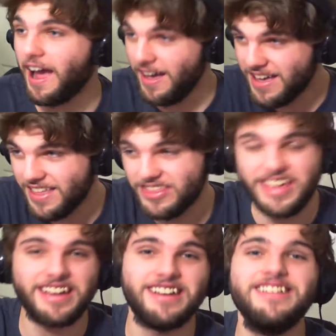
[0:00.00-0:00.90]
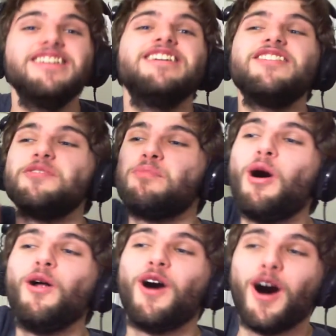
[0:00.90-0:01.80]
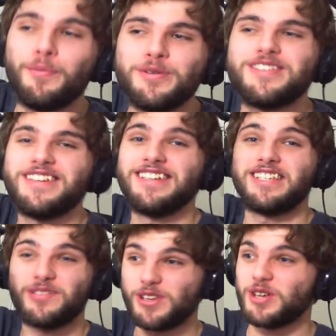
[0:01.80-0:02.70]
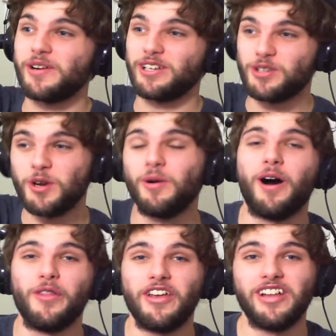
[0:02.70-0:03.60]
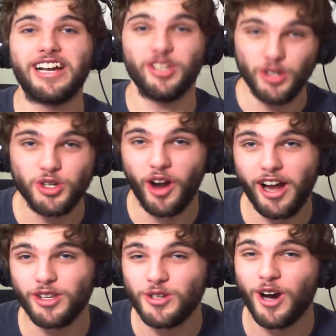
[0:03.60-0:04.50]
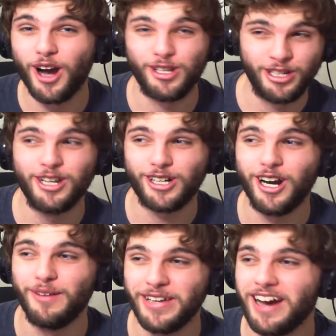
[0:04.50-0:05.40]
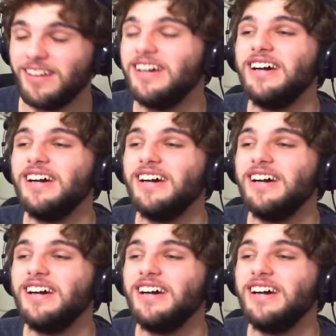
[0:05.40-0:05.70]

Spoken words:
And then the polar opposite is, if you're doing too well, they're like, you're trying too hard, you need to calm down.